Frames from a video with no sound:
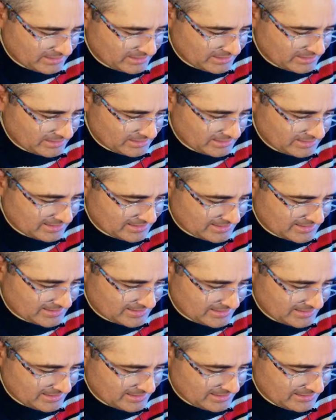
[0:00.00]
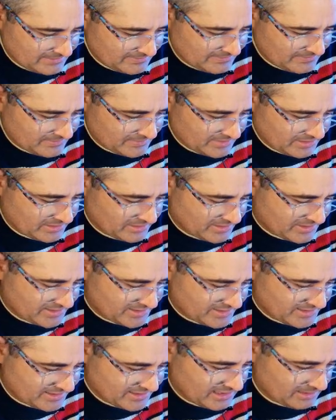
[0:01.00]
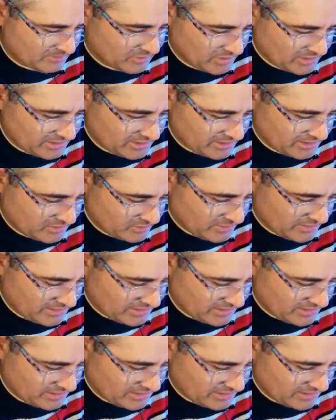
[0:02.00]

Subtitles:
Let's see. There's somewhere here we can